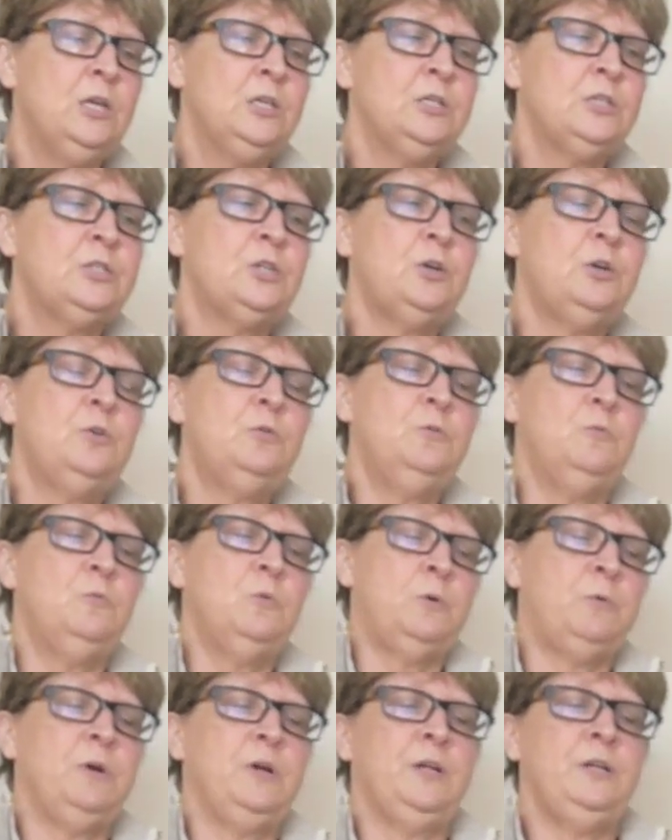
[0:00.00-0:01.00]
So what
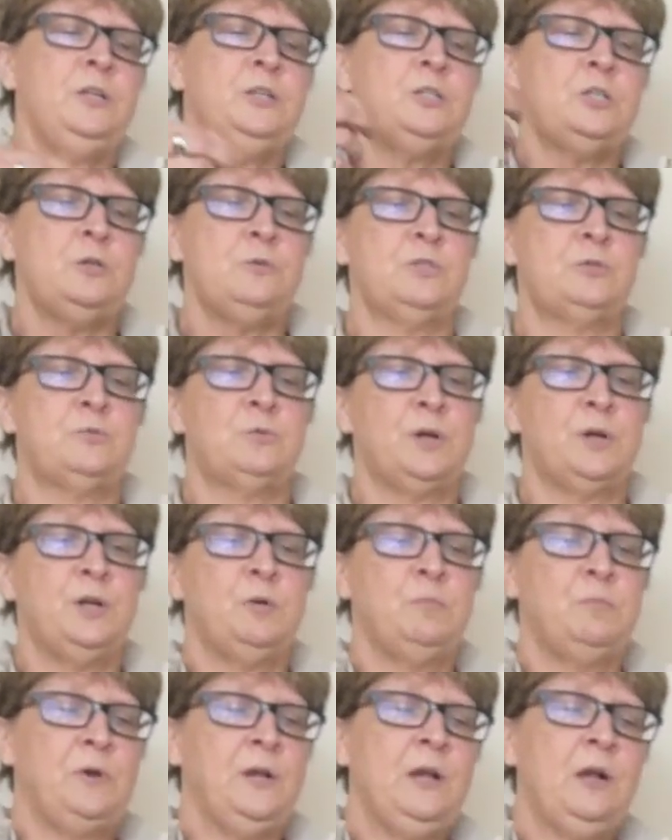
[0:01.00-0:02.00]
we're going to do is we're going to
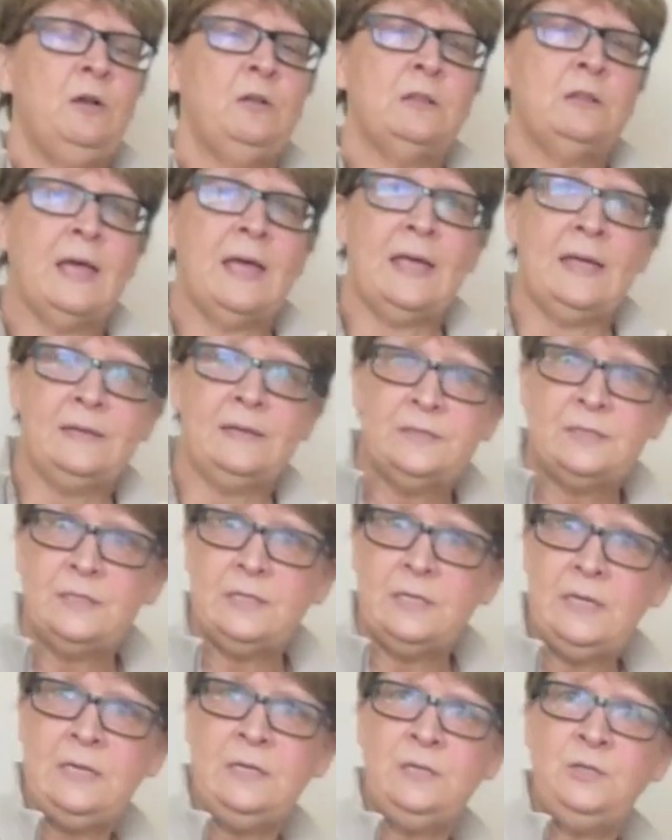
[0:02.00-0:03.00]
bring our legs
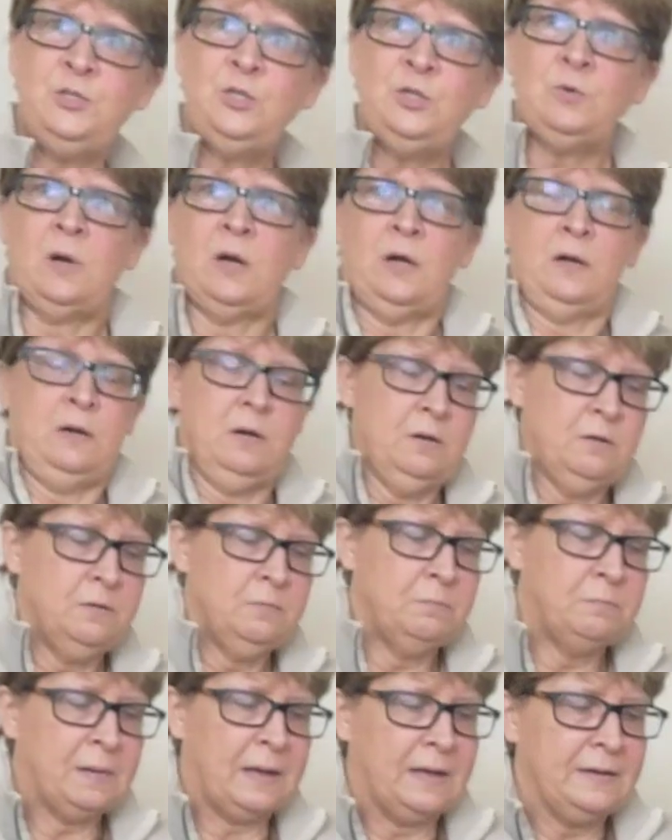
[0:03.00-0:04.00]
into our
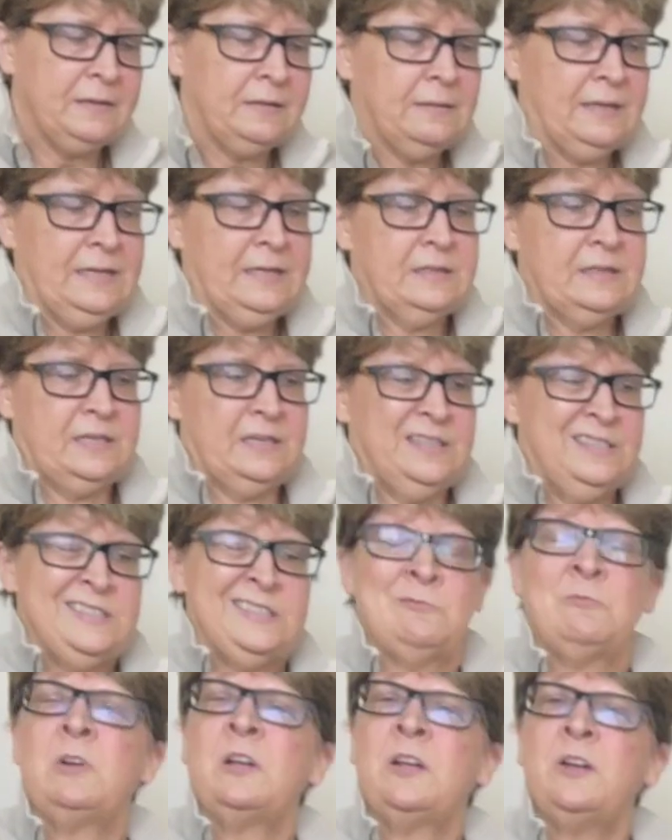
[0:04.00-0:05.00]
body like this, and
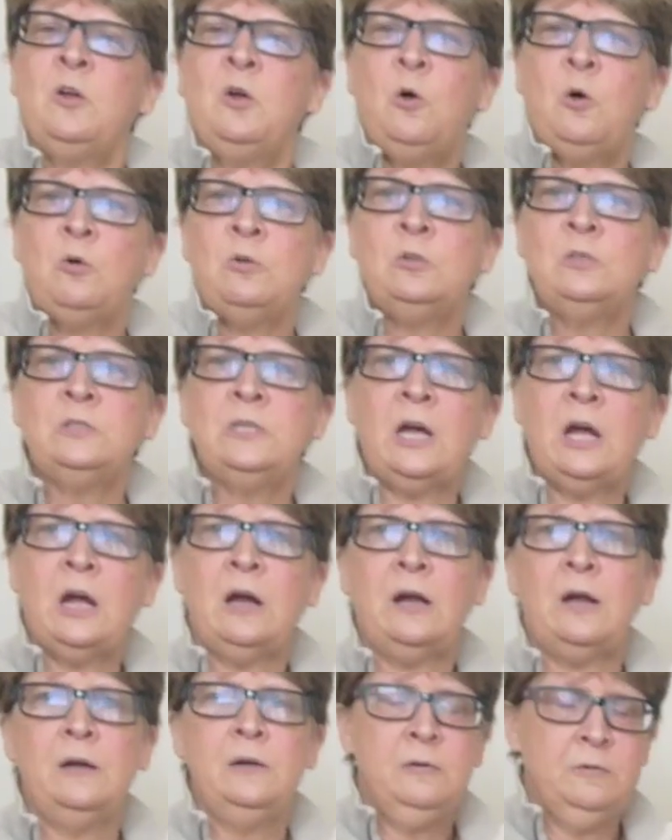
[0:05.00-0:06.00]
we're going to hold
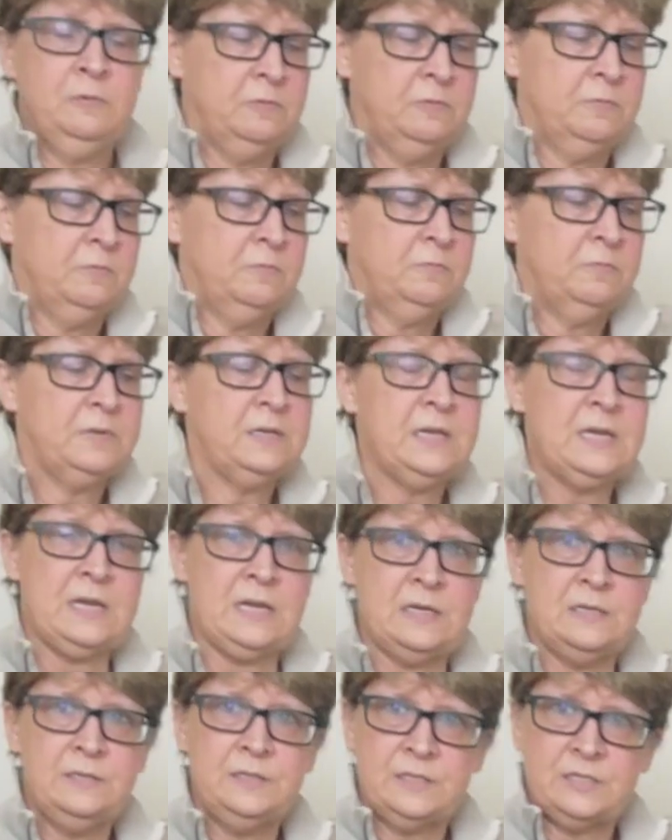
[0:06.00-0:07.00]
our
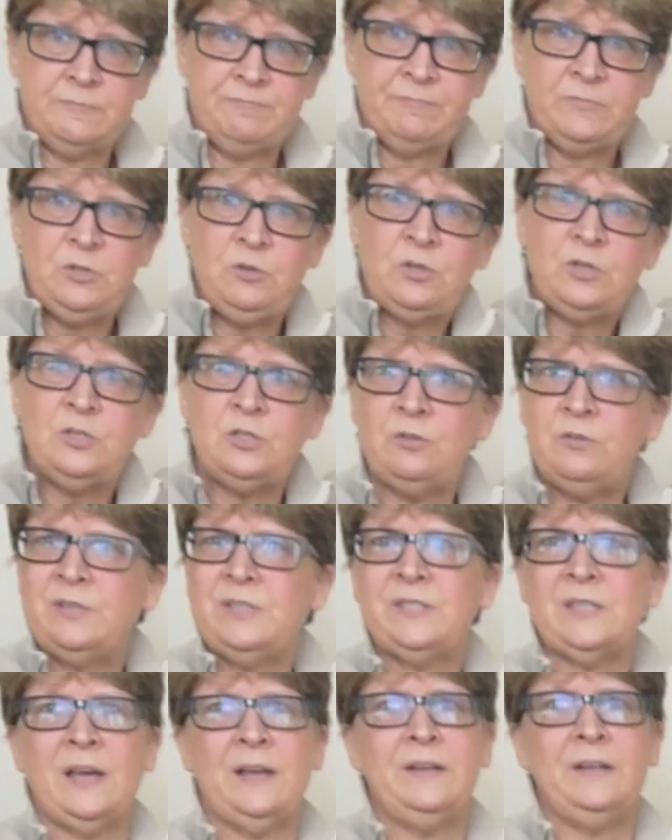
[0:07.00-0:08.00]
knees. You can do this
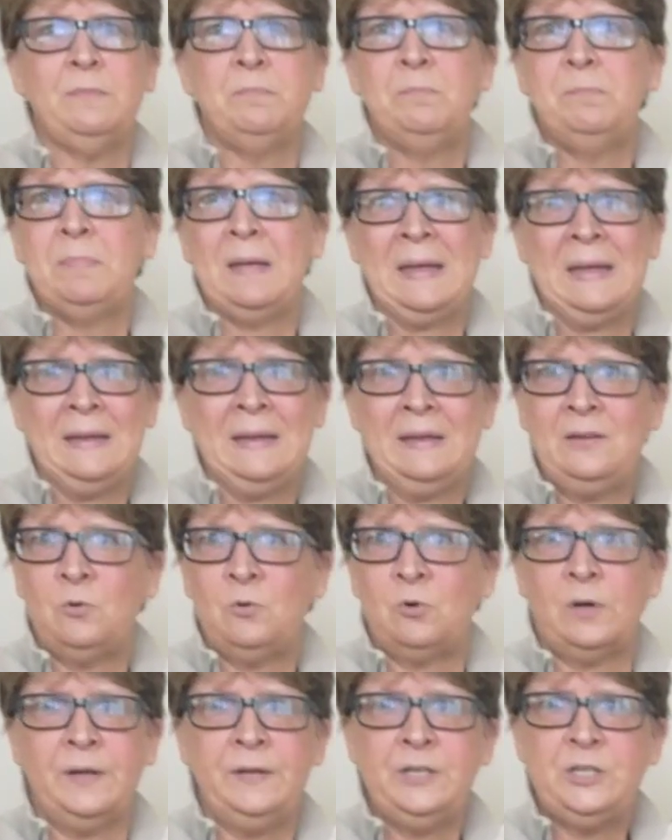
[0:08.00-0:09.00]
on a bed
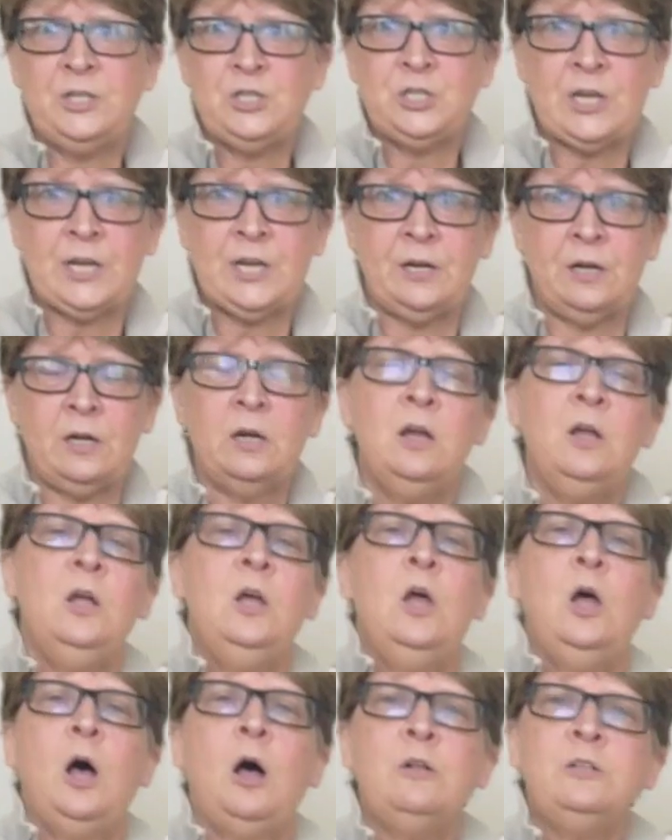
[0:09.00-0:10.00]
or on a chair.
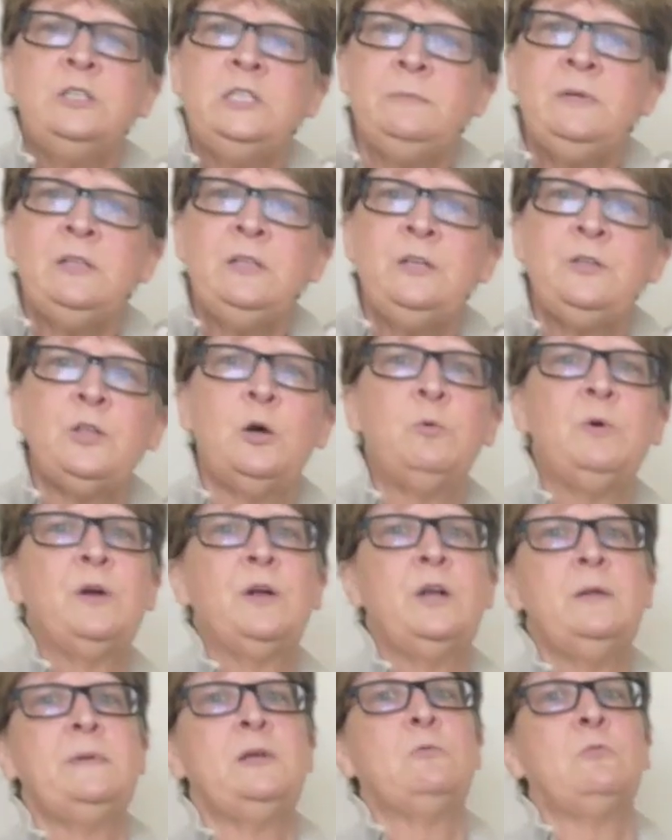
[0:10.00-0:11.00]
Ultimately, though, we're going
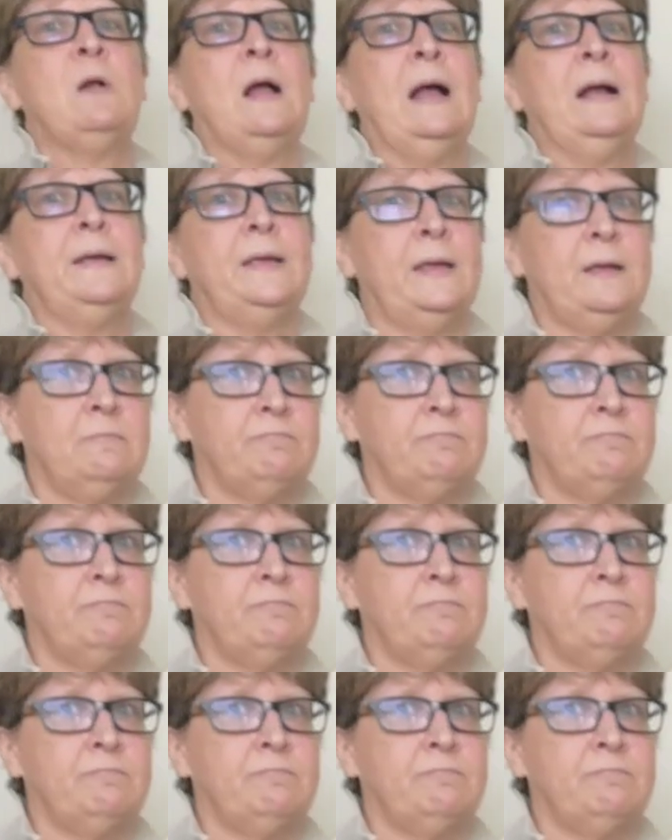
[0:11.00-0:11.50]
to be rocking.